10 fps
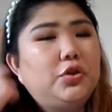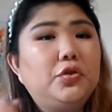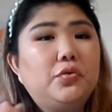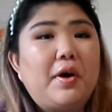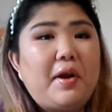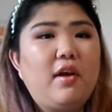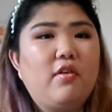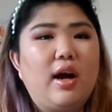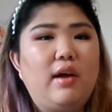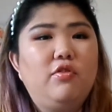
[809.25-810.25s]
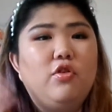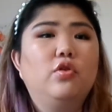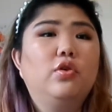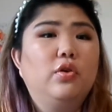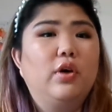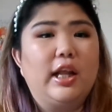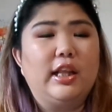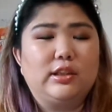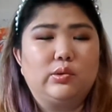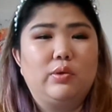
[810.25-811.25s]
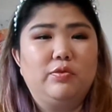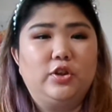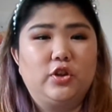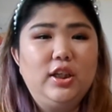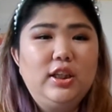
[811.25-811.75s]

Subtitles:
to Whitey Crime through And That's Why We Drink.